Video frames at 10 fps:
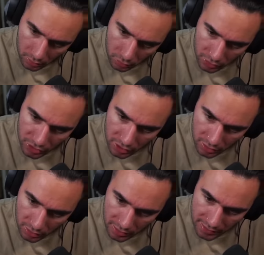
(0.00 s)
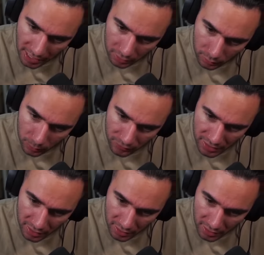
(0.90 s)
Look, she is that
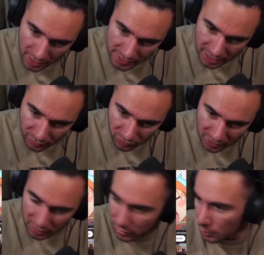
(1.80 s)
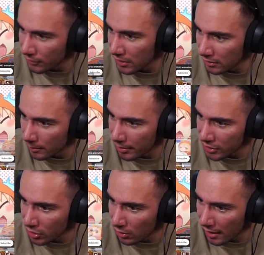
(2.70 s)
Luffy? Is that fucking Luffy on the
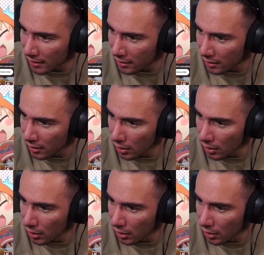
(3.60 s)
picture right here?